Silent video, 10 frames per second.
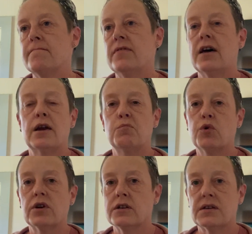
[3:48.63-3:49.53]
that
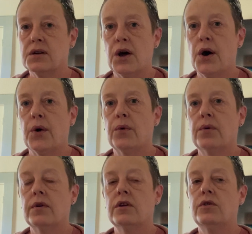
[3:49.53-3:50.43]
important to know.
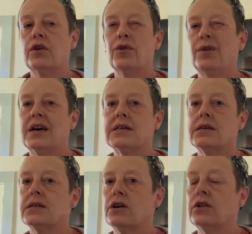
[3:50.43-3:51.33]
You don't
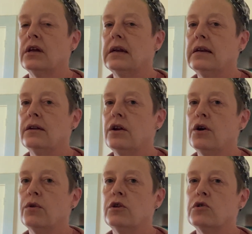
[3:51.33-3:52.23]
necessarily need to
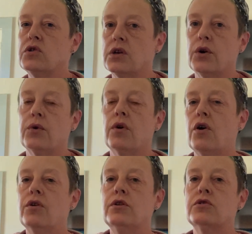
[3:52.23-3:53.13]
know your zone.
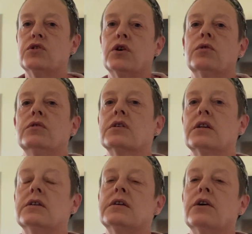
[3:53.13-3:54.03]
All your zone is
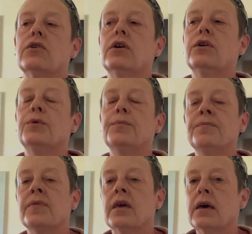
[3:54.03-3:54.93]
going to tell you
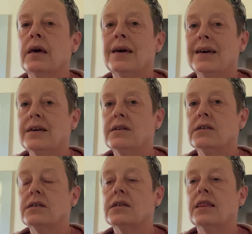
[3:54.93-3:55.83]

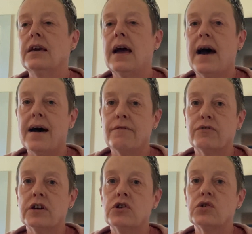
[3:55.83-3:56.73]
is the
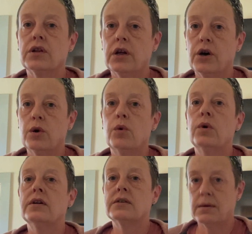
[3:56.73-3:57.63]
average low
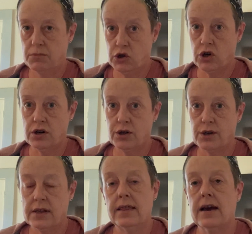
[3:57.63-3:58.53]

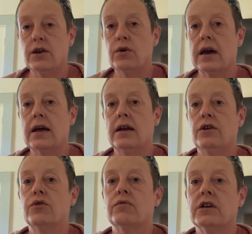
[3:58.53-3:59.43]
temperatures that you get
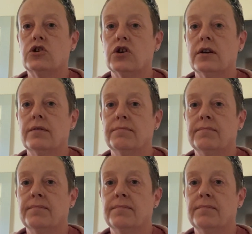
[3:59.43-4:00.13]
in your region.